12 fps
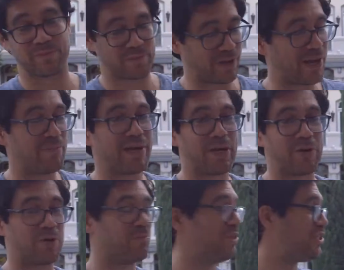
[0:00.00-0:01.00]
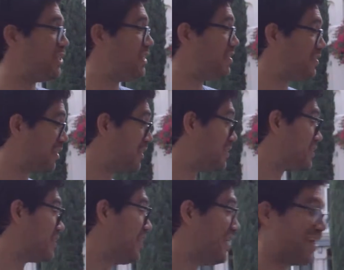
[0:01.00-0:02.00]
high-powered machine
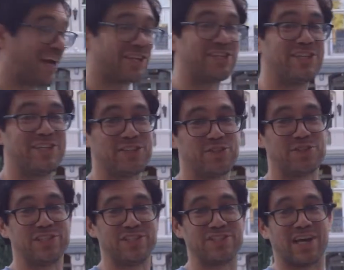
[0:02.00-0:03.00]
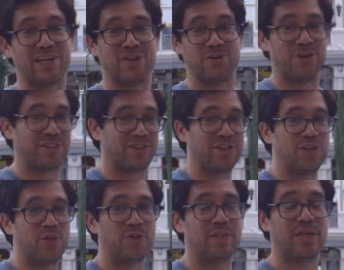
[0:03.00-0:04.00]
guns. Actually, an interesting side note, nothing to
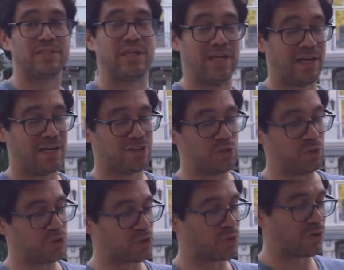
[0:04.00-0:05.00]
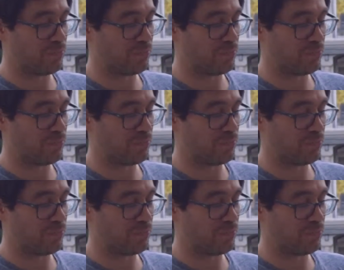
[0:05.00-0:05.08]
do with this. True story,